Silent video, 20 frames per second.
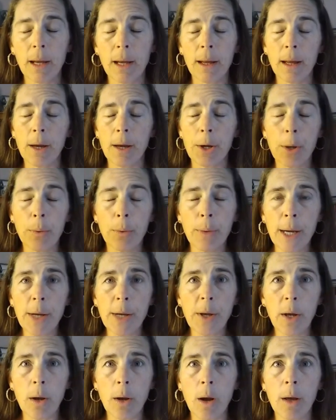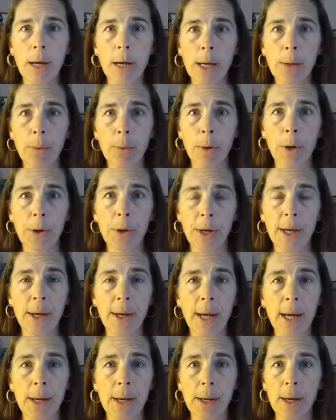There's a reason all these roles
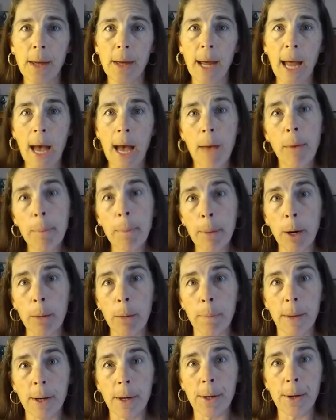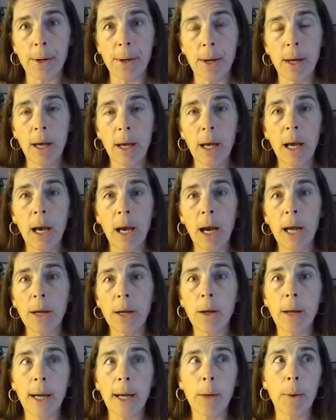exist. They have a purpose. I
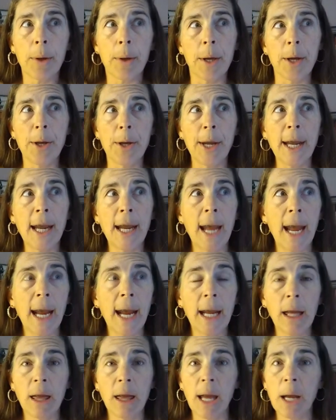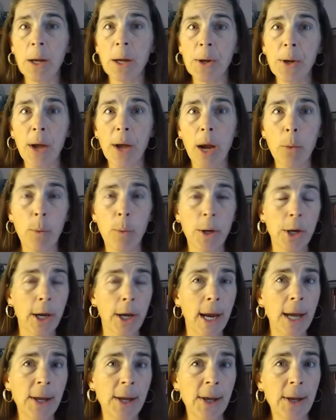know, like with the DA, they decide which
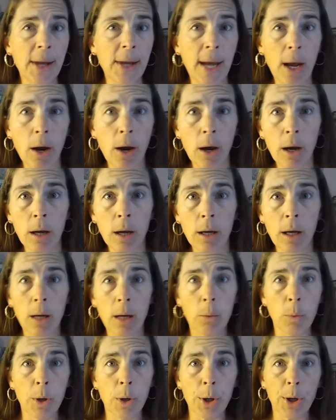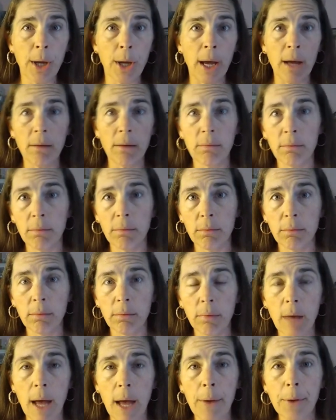cases get heard and which get
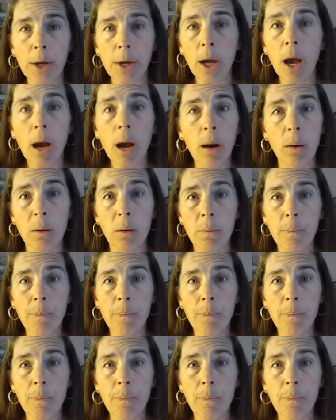left go.